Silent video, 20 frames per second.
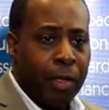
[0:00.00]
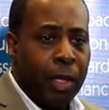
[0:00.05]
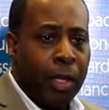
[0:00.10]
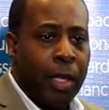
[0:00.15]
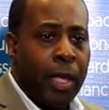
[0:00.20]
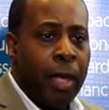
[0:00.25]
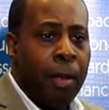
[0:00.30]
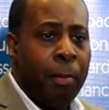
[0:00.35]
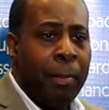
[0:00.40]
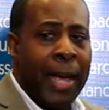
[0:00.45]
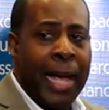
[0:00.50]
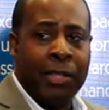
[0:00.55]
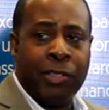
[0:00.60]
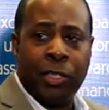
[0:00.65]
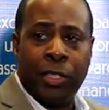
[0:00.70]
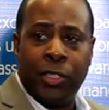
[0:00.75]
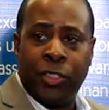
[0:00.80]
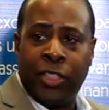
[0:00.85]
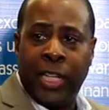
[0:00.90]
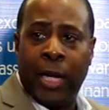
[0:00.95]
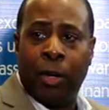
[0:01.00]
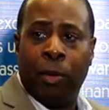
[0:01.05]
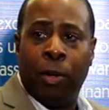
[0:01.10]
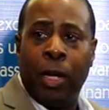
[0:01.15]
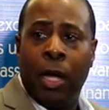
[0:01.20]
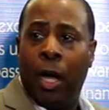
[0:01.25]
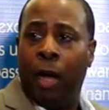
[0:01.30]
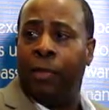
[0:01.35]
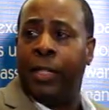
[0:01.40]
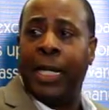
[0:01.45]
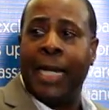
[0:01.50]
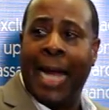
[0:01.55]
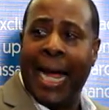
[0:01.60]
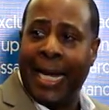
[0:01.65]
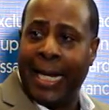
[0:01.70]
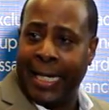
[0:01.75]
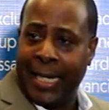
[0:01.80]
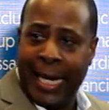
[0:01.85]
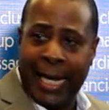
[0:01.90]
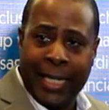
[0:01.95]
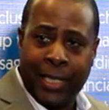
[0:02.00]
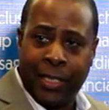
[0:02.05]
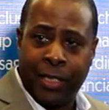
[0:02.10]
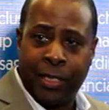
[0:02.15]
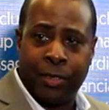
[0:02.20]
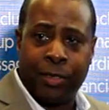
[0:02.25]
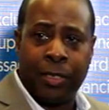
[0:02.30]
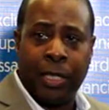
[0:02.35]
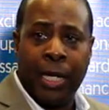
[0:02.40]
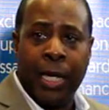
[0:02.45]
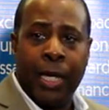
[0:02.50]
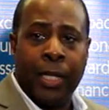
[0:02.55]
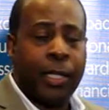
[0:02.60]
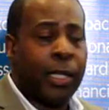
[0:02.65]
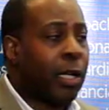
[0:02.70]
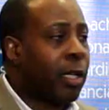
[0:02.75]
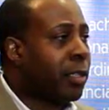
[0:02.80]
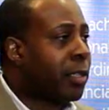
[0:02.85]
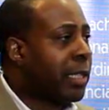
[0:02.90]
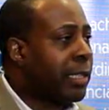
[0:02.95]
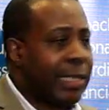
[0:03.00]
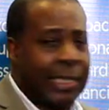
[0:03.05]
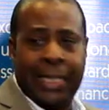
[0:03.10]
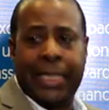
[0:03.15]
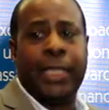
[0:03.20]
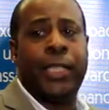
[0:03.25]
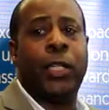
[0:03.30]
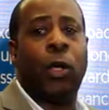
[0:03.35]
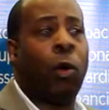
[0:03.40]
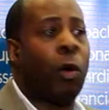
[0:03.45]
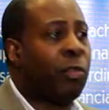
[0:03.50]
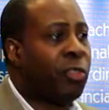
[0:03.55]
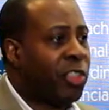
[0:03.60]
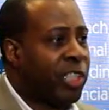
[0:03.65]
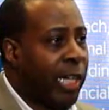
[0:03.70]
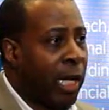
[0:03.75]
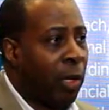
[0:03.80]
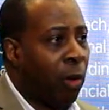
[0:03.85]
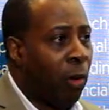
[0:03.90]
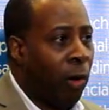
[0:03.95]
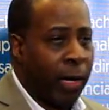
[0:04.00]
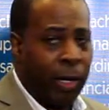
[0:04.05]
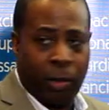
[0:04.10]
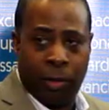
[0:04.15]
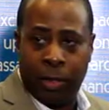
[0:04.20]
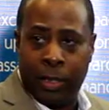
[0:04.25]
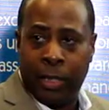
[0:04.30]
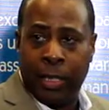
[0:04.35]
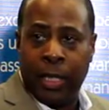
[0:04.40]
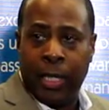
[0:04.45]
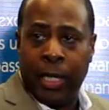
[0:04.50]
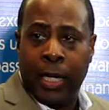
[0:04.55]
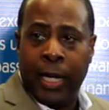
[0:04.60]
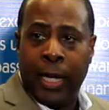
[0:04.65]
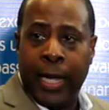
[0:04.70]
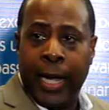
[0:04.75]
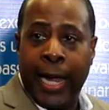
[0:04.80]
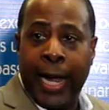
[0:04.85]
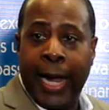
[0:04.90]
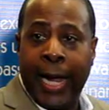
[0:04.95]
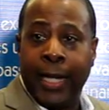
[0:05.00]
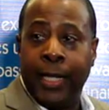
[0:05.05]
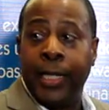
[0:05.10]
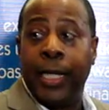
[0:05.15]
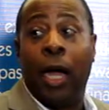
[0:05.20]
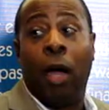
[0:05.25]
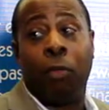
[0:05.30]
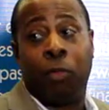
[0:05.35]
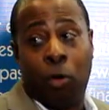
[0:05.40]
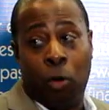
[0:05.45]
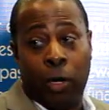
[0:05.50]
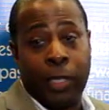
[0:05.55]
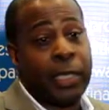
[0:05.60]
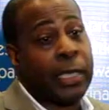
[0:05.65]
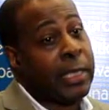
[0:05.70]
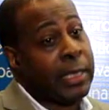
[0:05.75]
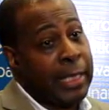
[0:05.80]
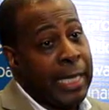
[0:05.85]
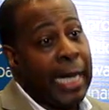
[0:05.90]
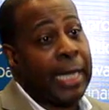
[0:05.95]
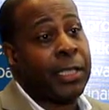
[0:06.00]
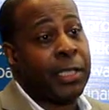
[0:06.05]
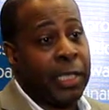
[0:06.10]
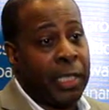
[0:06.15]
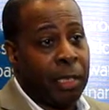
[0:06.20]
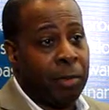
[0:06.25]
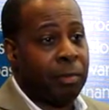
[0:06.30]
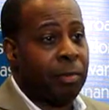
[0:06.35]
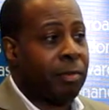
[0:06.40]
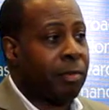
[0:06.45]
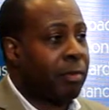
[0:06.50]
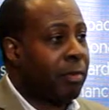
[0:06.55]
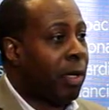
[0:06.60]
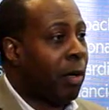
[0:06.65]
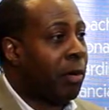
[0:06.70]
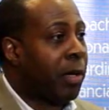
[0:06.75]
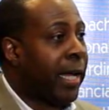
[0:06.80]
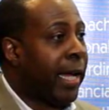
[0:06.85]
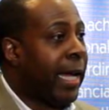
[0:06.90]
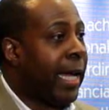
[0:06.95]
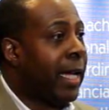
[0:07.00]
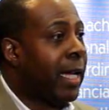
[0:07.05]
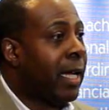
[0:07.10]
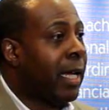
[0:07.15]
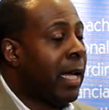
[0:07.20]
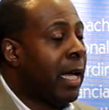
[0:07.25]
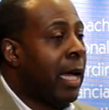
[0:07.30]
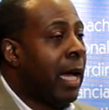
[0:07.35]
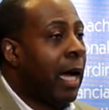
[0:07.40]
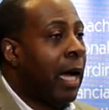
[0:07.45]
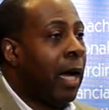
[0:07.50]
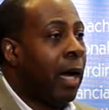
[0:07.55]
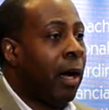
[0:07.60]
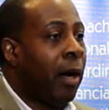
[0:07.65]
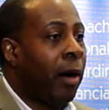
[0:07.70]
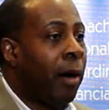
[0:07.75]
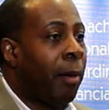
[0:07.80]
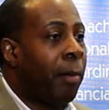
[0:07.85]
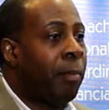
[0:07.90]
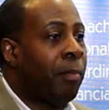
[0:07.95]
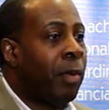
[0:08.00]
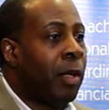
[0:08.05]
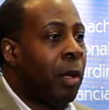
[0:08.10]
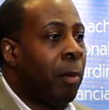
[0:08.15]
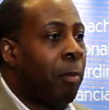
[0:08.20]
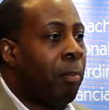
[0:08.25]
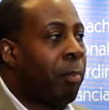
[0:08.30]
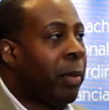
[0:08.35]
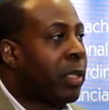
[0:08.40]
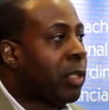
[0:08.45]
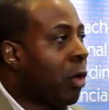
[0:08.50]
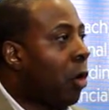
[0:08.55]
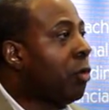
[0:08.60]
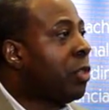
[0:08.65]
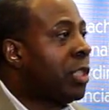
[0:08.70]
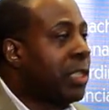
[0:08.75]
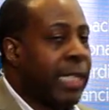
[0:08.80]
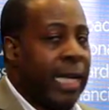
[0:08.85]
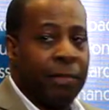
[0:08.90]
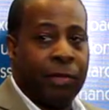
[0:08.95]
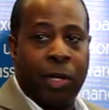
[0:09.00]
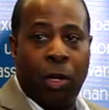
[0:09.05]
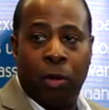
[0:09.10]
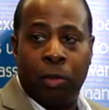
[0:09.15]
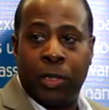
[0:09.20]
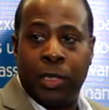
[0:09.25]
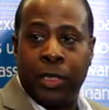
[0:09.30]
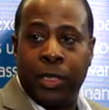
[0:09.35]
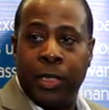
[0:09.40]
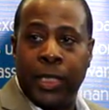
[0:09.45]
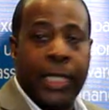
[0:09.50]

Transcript: Ambassador General of the United Nations, the, the CEO of Shell Oil. And of course, he's not cheap, okay? Um, but coaches have coaches.